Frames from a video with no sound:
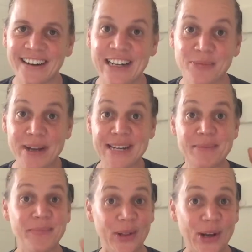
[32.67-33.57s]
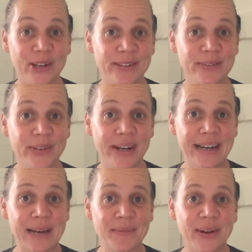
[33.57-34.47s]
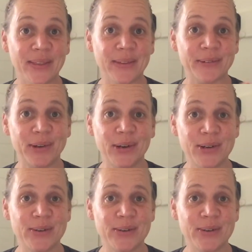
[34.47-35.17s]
I spend a lot of time on the road